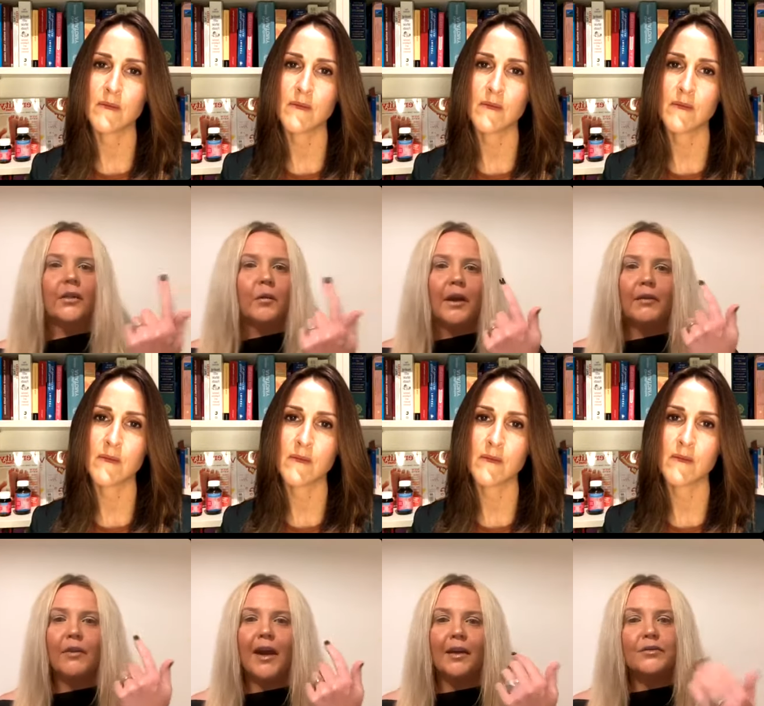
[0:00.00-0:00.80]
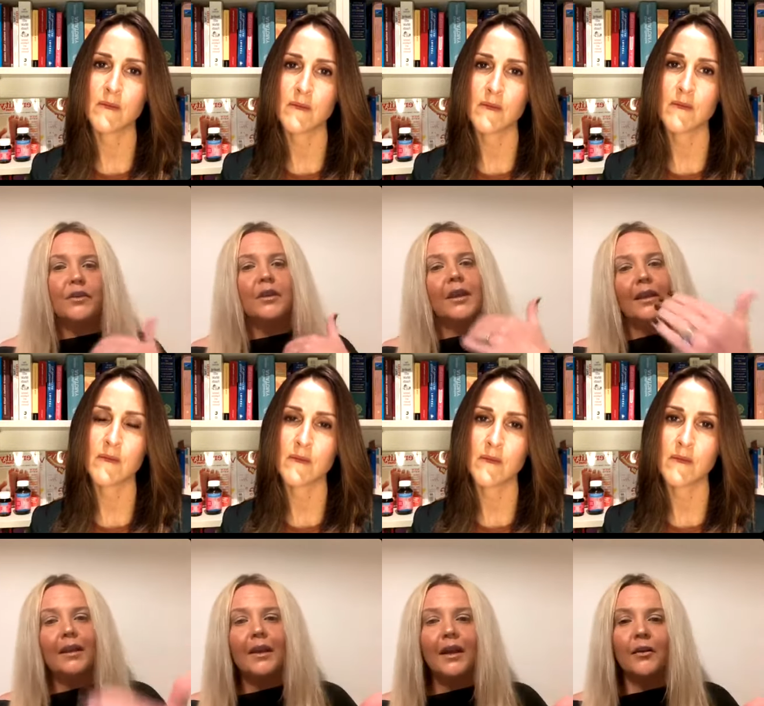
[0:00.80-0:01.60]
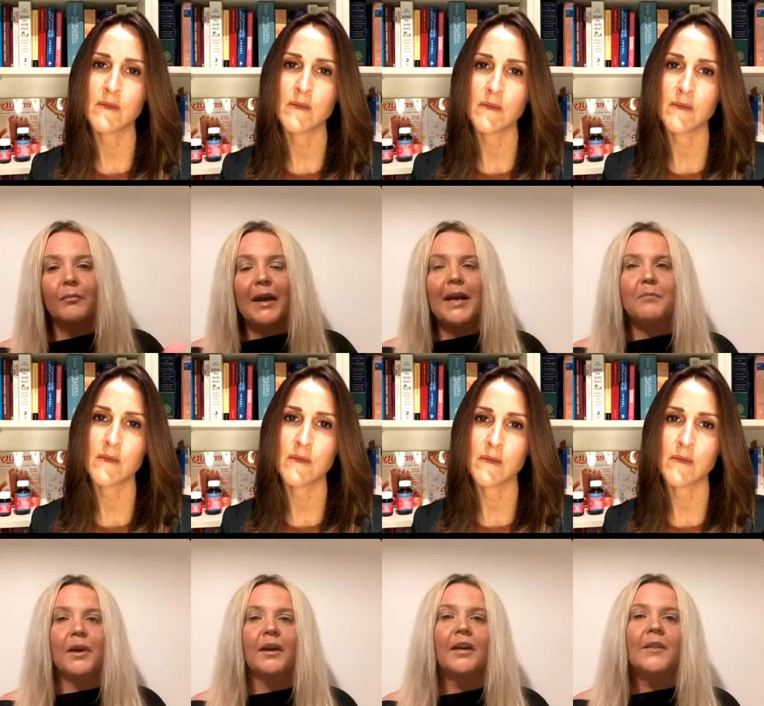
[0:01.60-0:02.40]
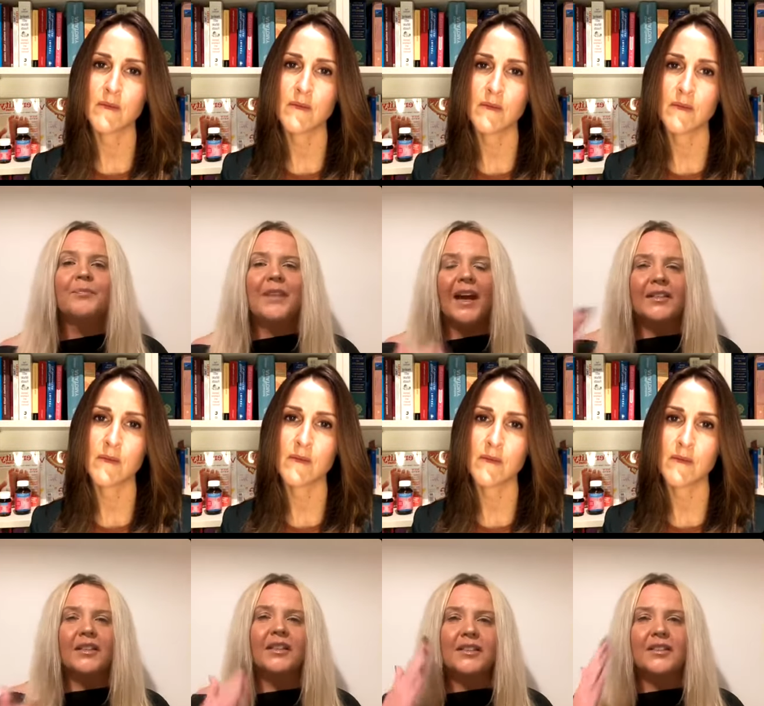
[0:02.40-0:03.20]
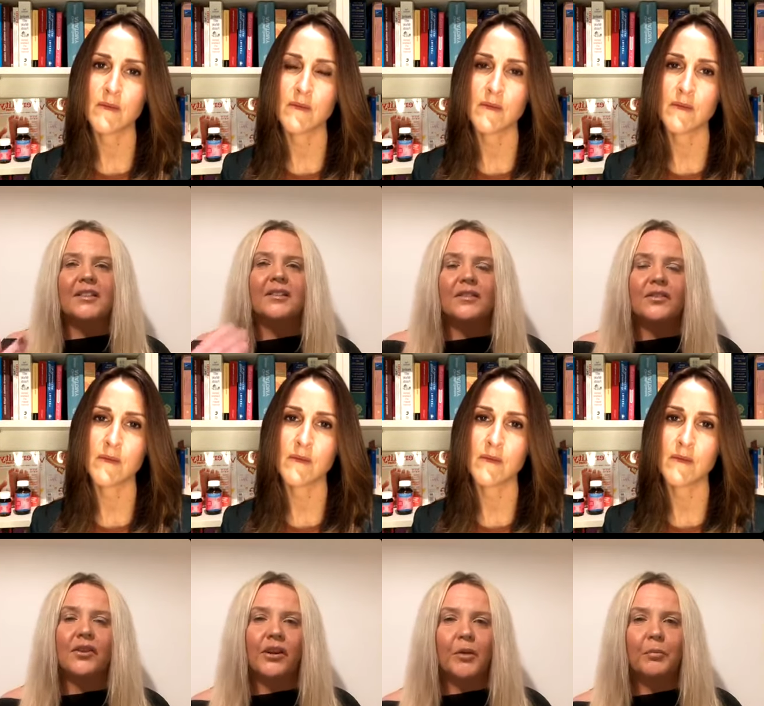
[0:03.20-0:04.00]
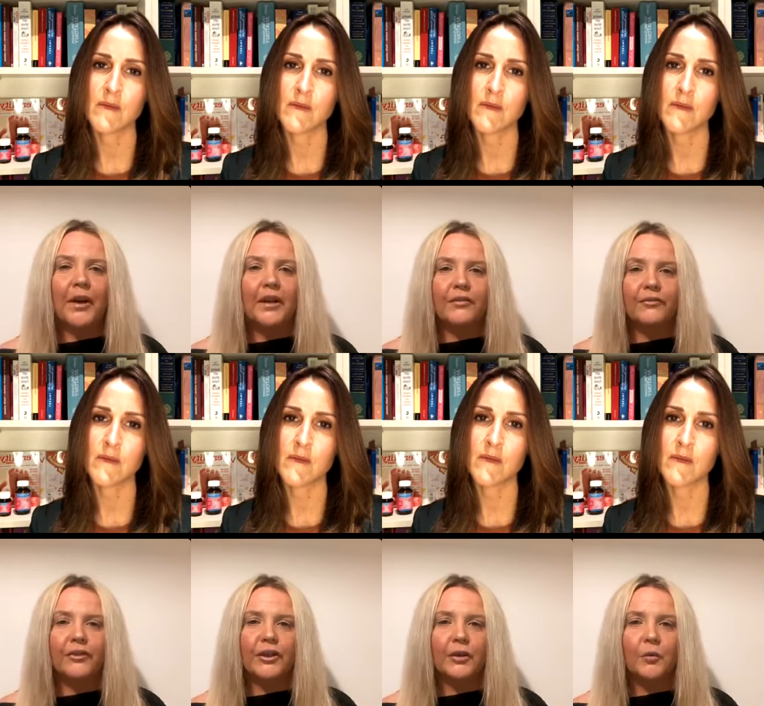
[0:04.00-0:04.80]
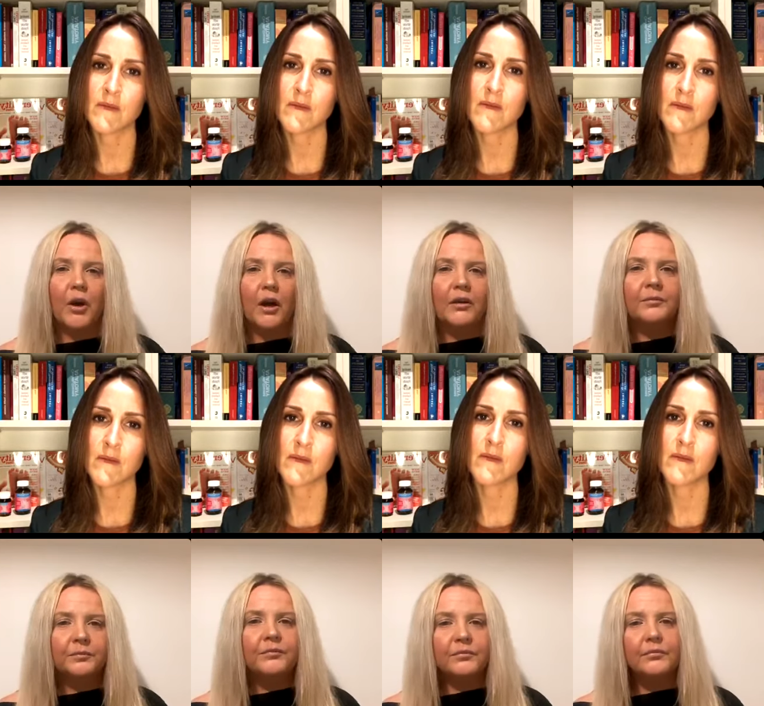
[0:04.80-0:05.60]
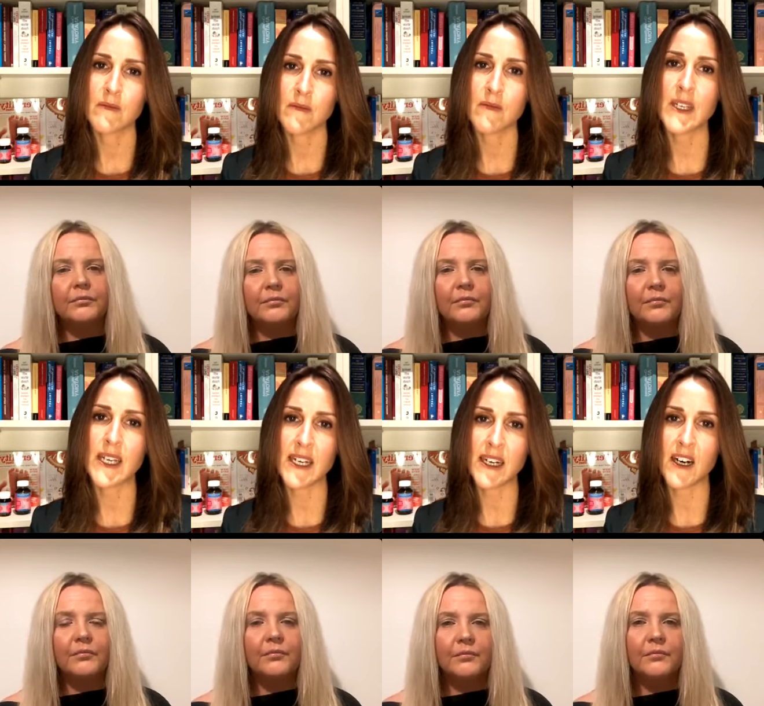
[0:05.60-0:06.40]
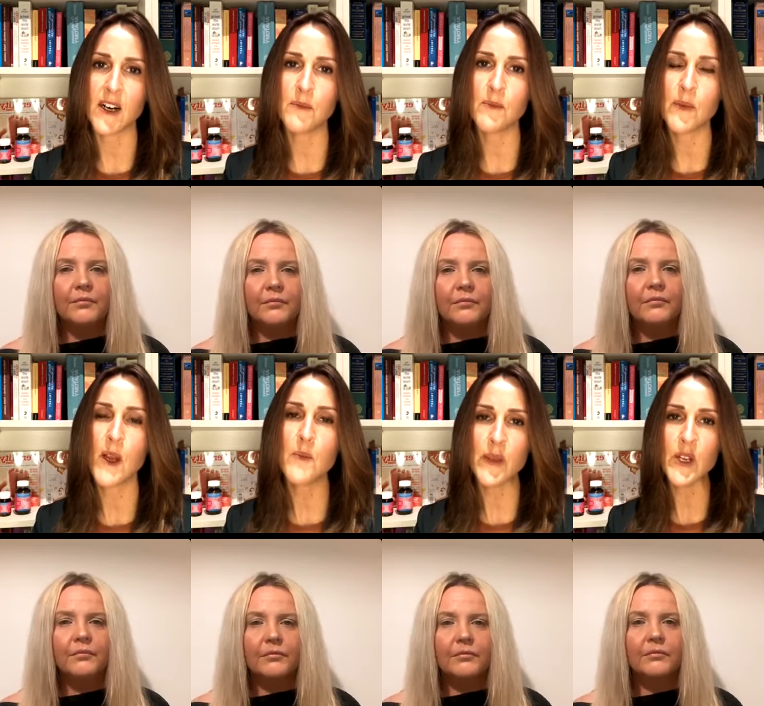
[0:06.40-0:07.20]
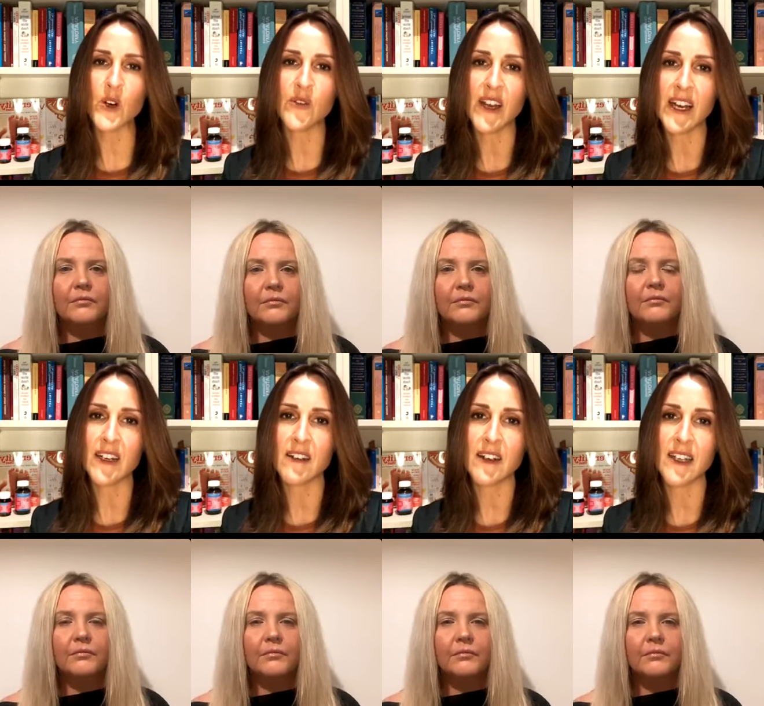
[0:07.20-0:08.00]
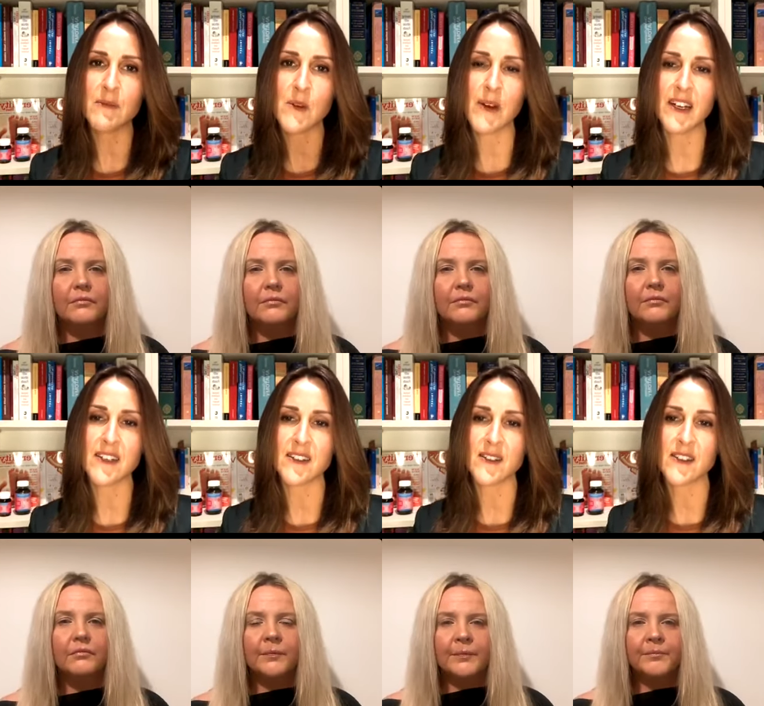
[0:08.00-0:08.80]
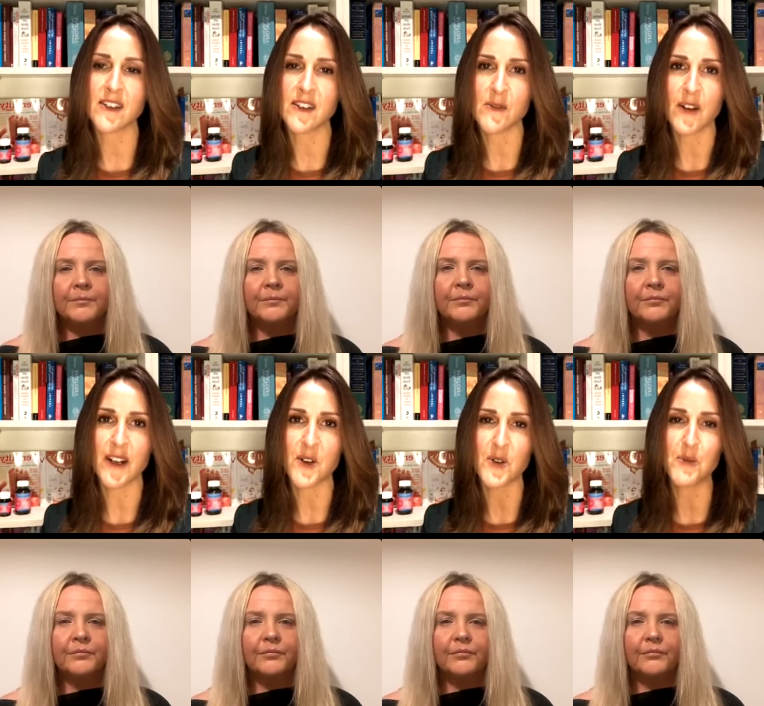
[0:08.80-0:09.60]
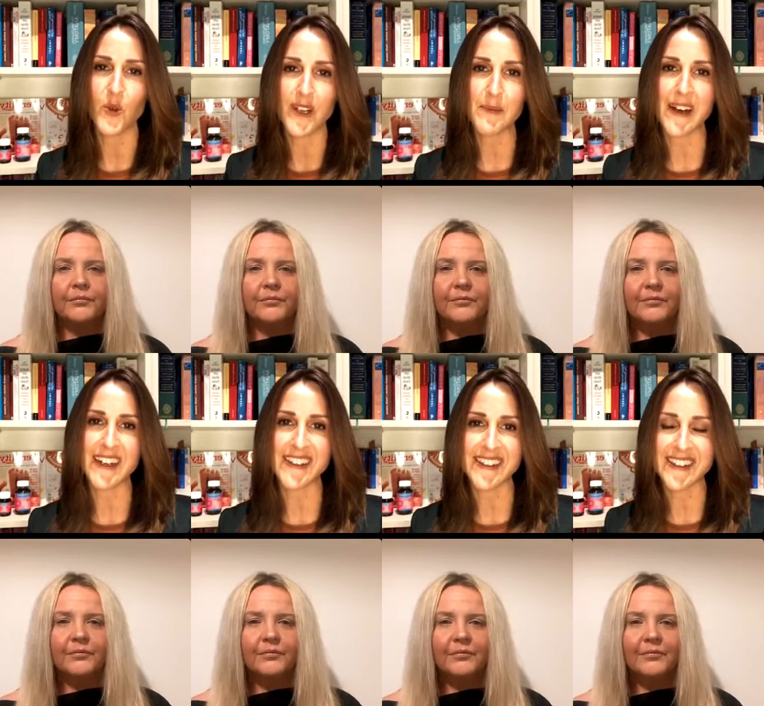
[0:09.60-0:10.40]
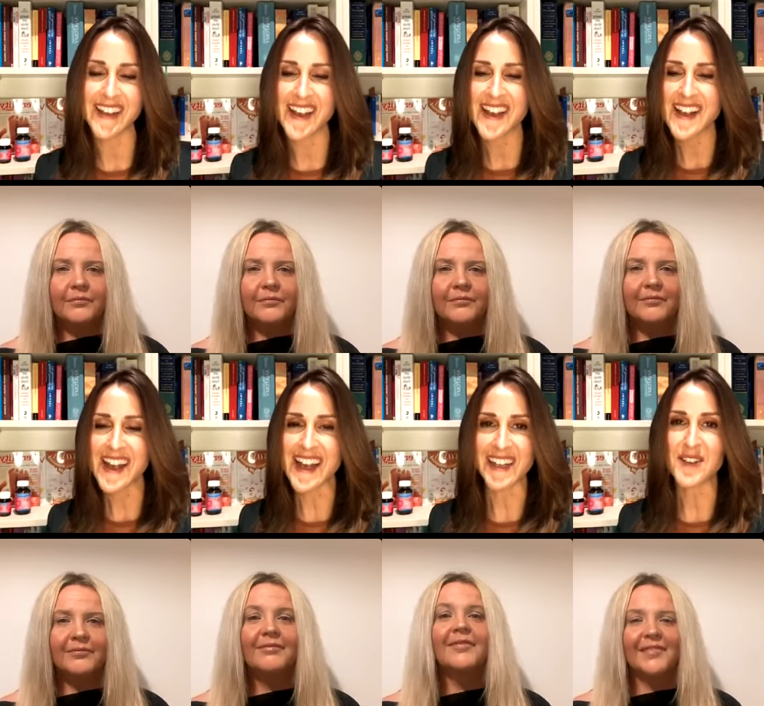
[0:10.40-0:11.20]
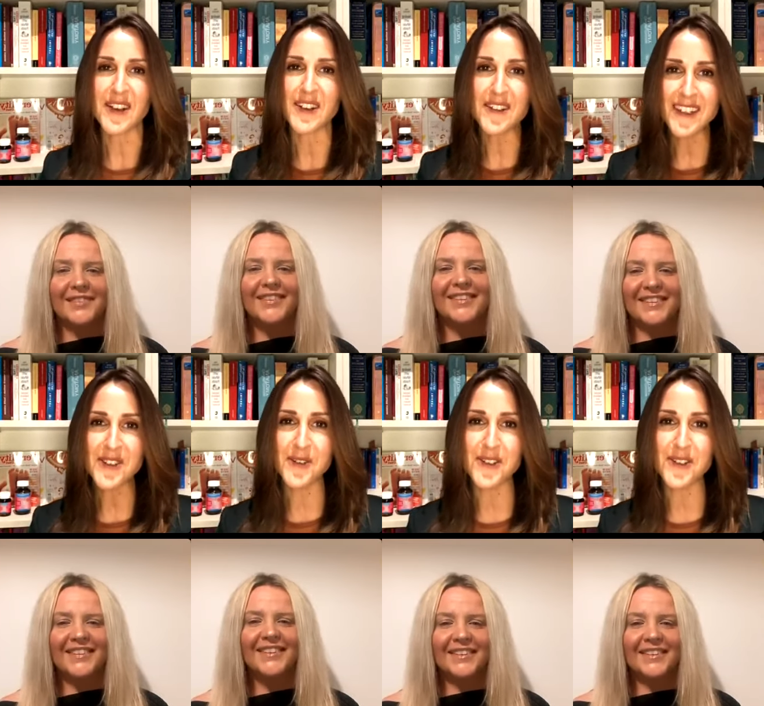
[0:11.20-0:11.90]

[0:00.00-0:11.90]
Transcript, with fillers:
Speaker 1: way around. So getting it out on paper actually just is a circuit breaker for a little while.
Speaker 2: Yeah, I'm big on that. I get my patients to do what I call the morning pages. And as I don't like to call